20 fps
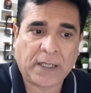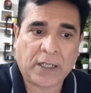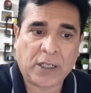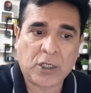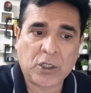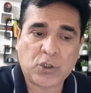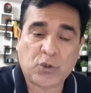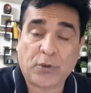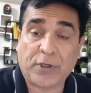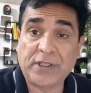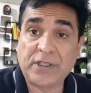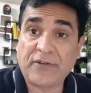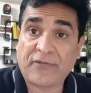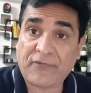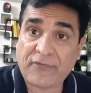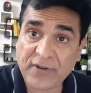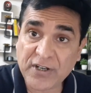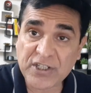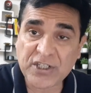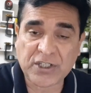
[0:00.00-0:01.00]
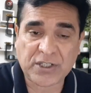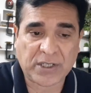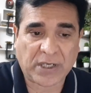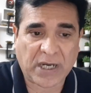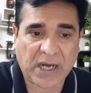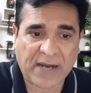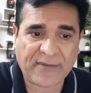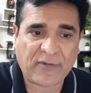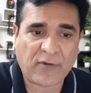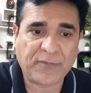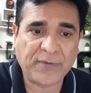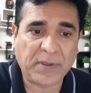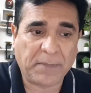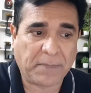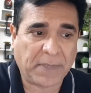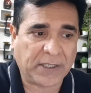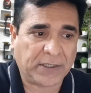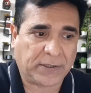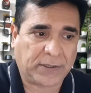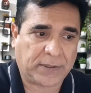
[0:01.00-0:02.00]
So in the first half of the
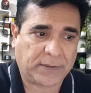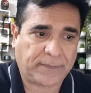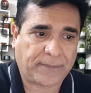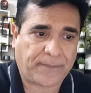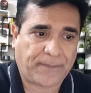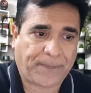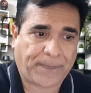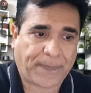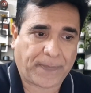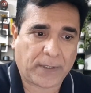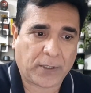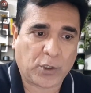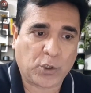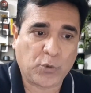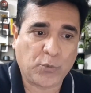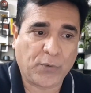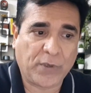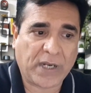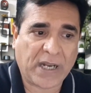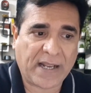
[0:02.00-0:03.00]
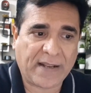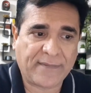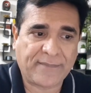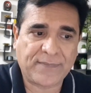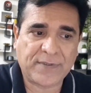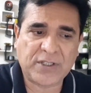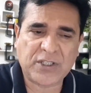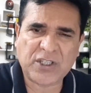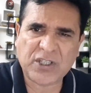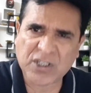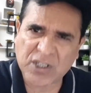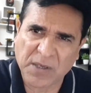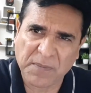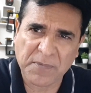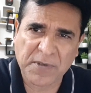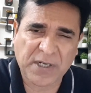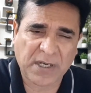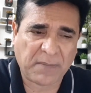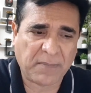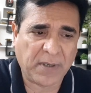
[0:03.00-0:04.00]
month, you will have
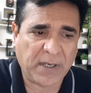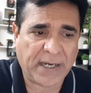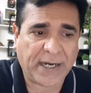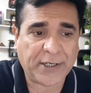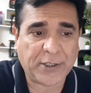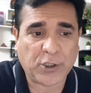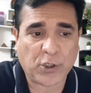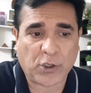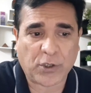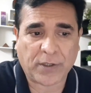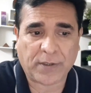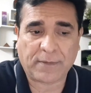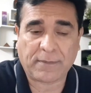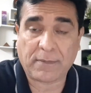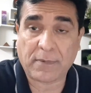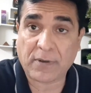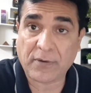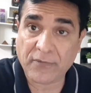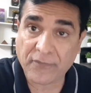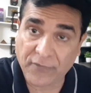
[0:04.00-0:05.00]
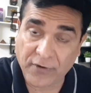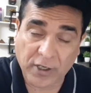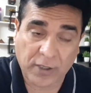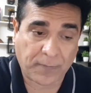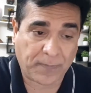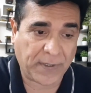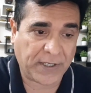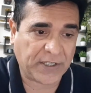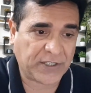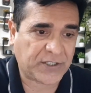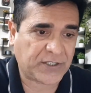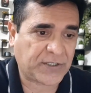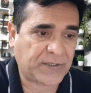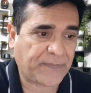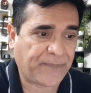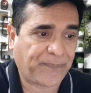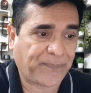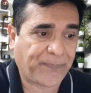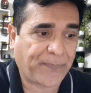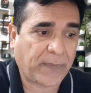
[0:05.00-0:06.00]
some trouble at your
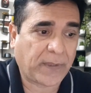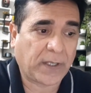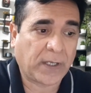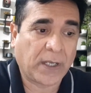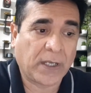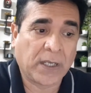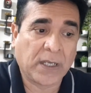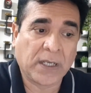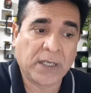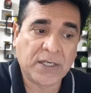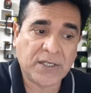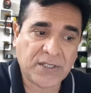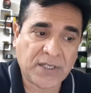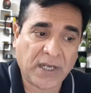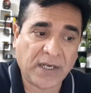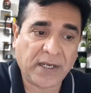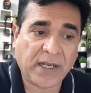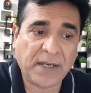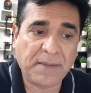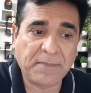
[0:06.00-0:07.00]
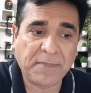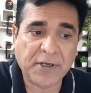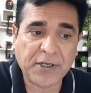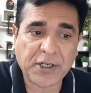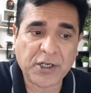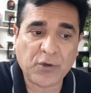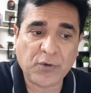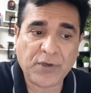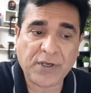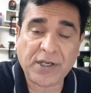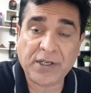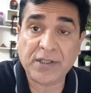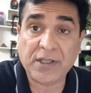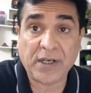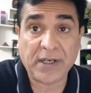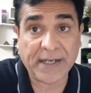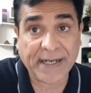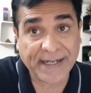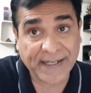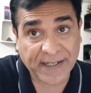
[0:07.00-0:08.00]
workplace. Sun and Mercury in the
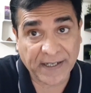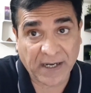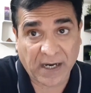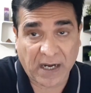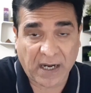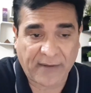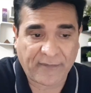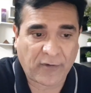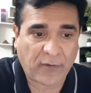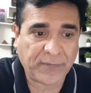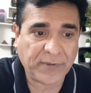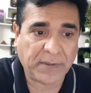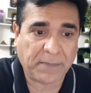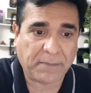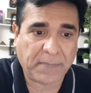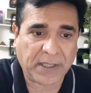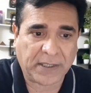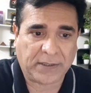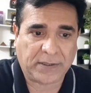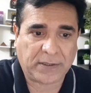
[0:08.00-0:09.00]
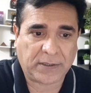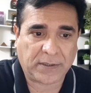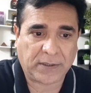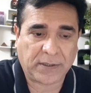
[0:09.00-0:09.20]
later half of the month